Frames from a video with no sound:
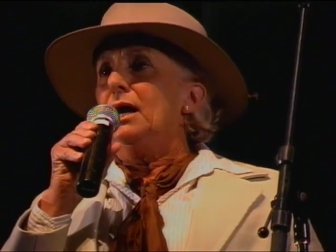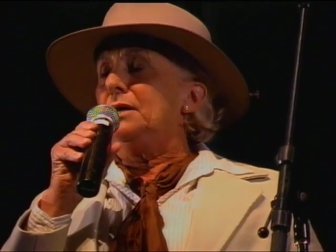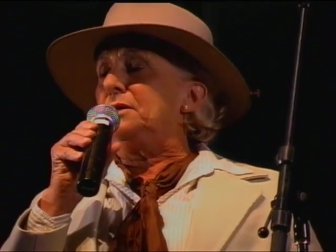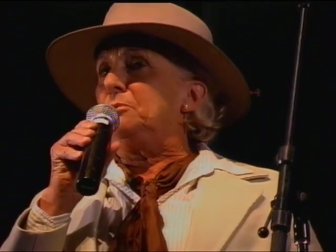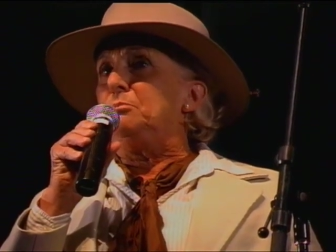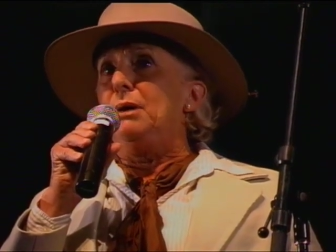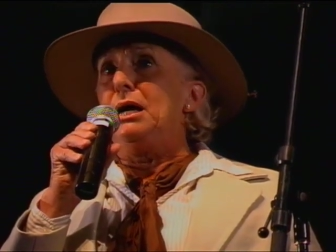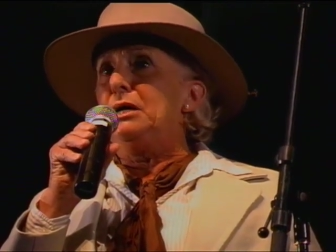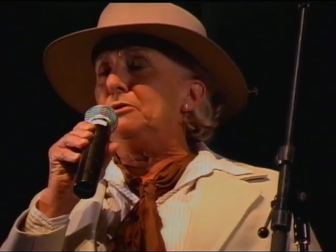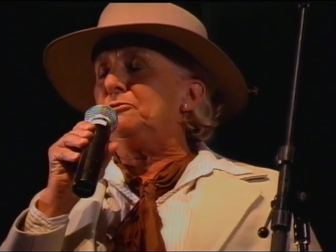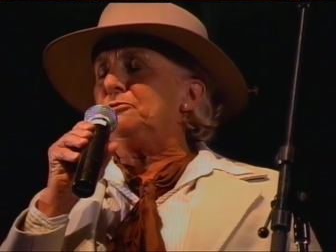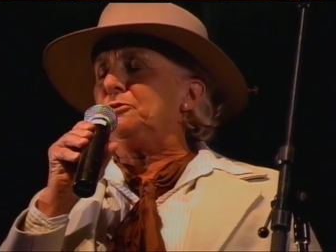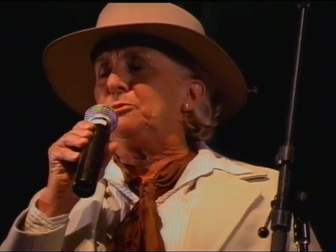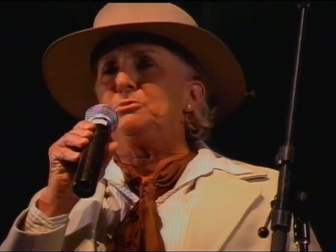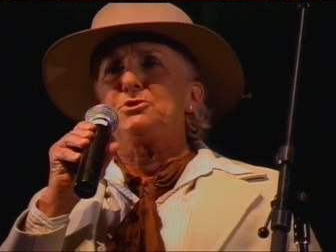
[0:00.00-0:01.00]
And the
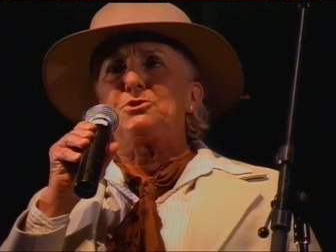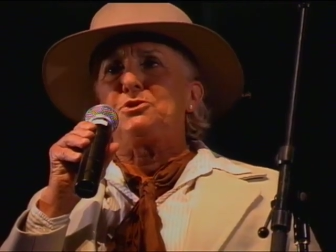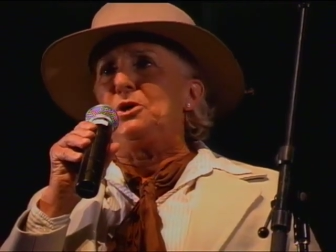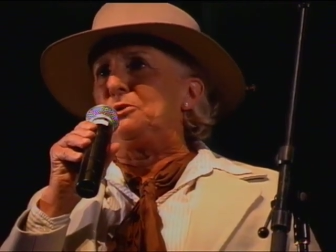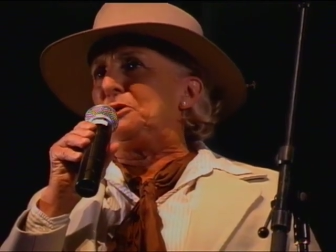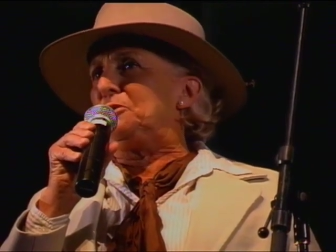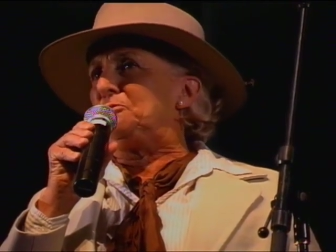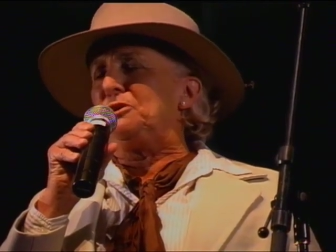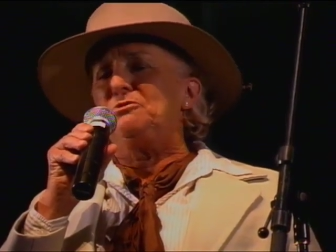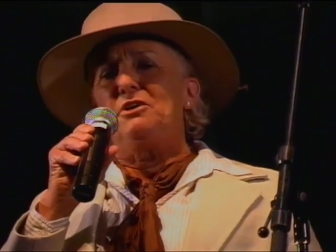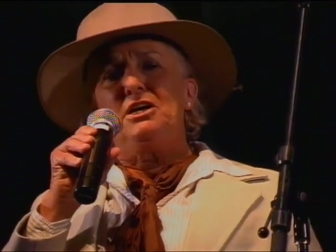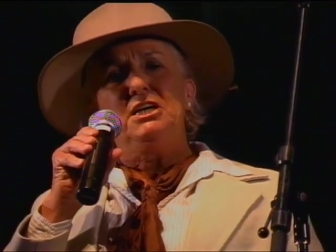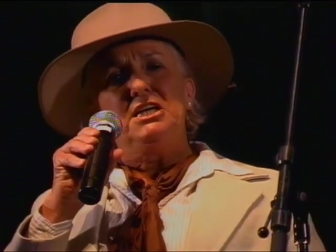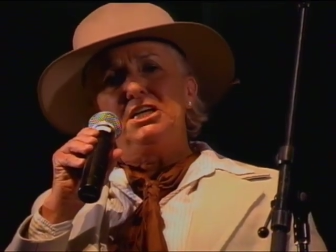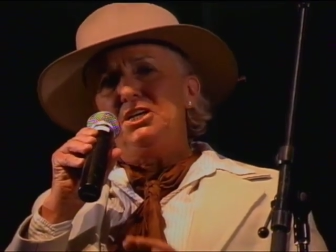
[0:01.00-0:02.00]
man from Snowy
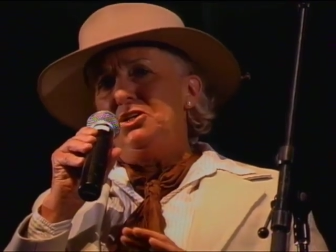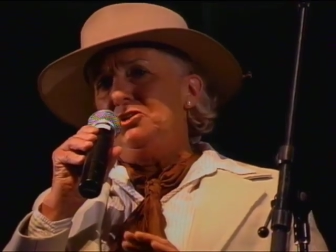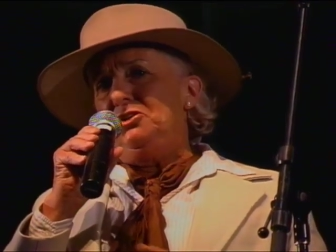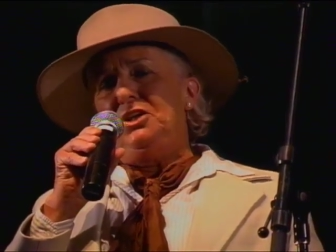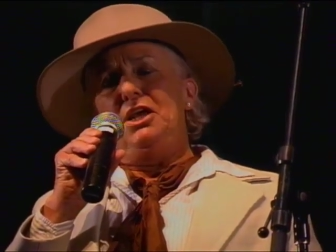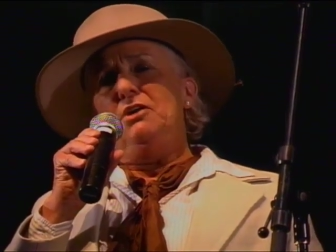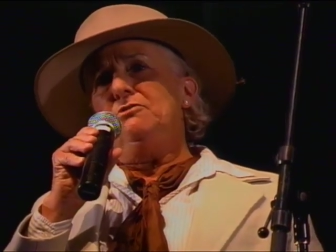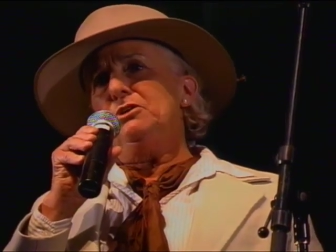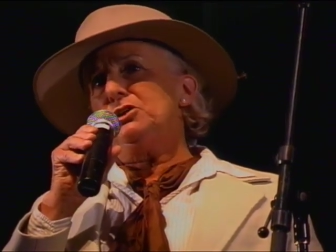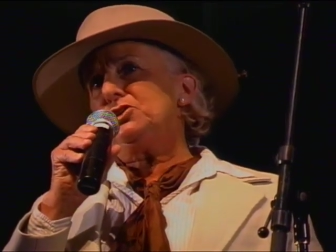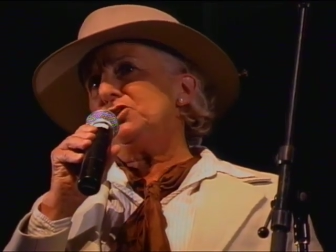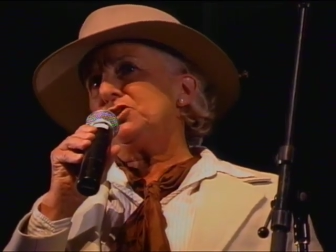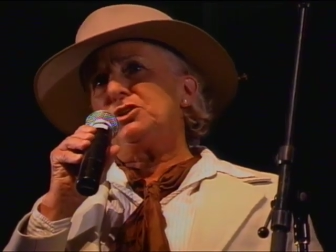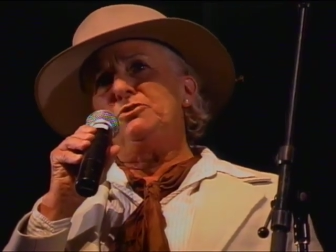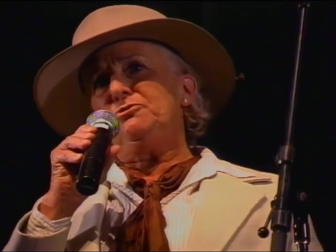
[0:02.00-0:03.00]
River never
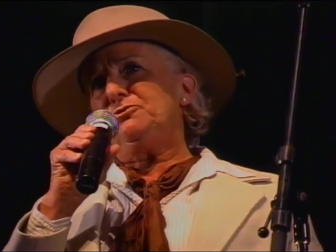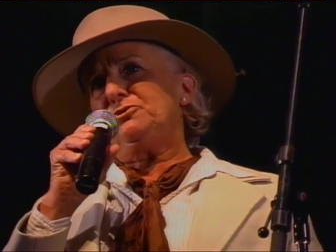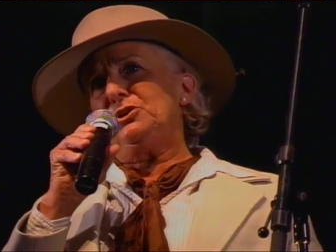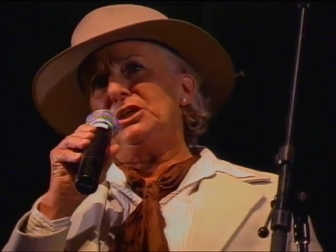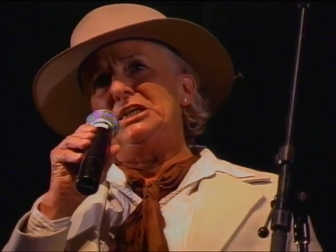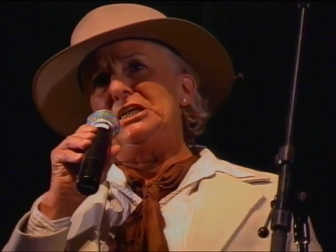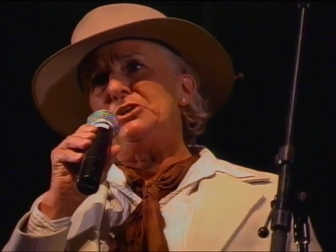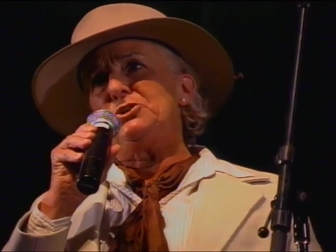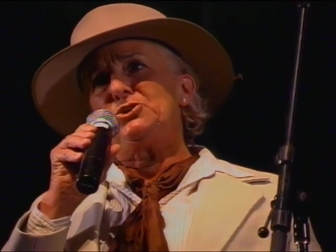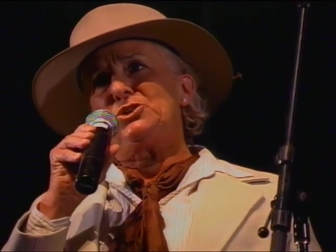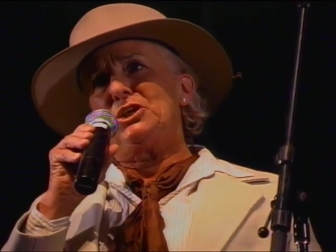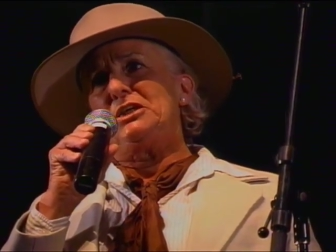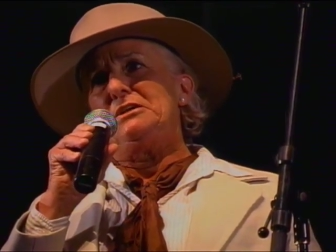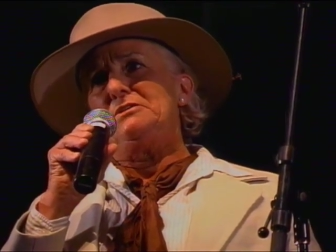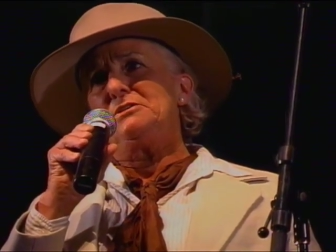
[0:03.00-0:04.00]
shifted in his
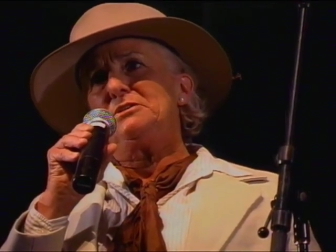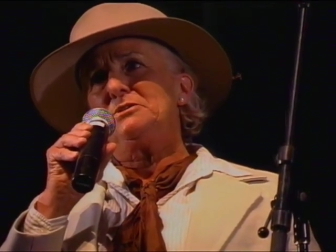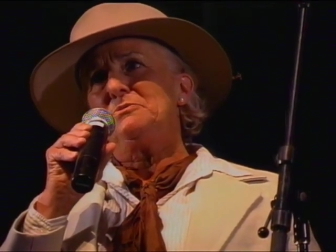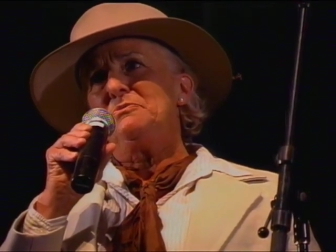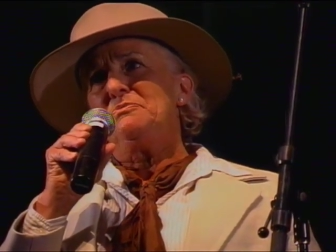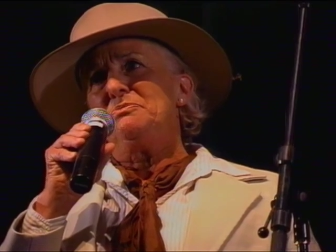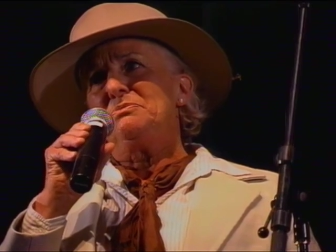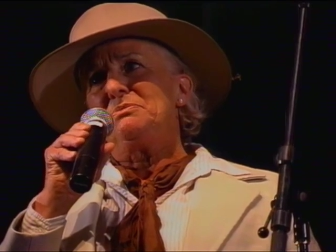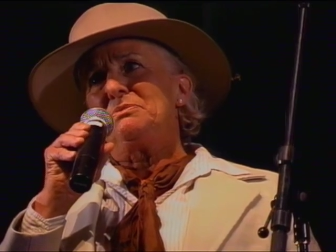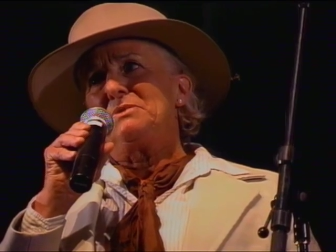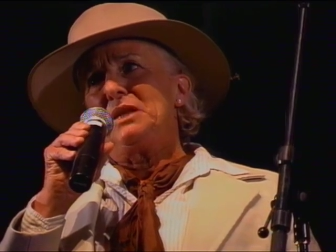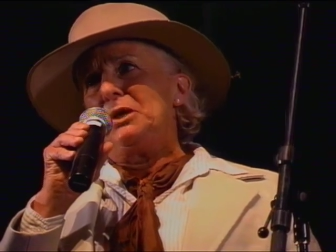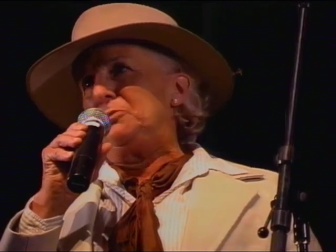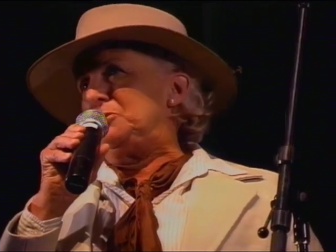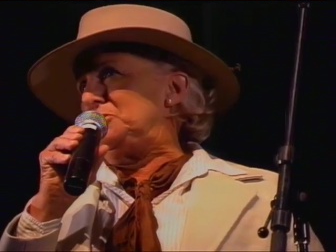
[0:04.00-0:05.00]
seat.
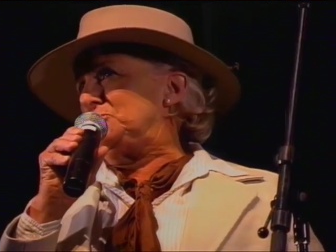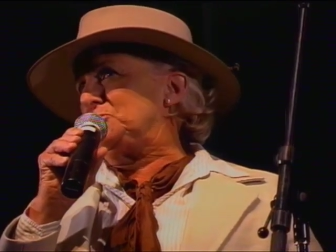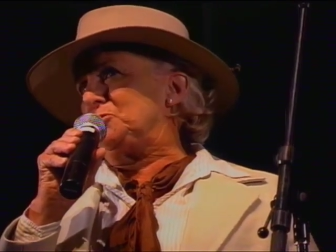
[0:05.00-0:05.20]
It was